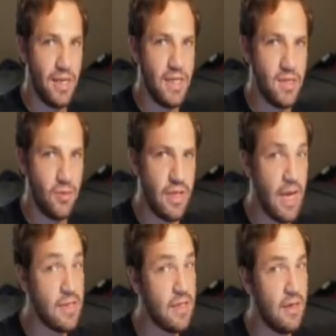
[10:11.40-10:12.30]
he's only
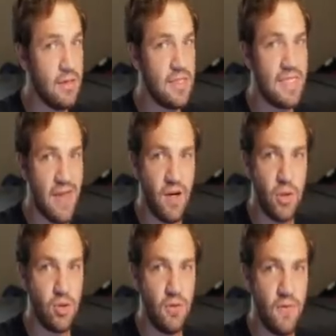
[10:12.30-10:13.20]
asking
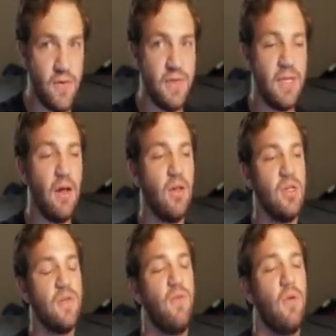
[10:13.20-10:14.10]

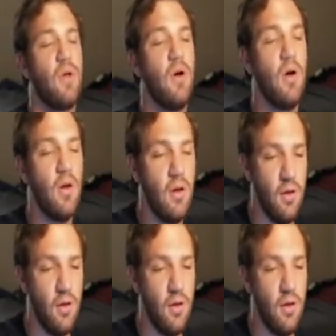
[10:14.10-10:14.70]
$750 for the car.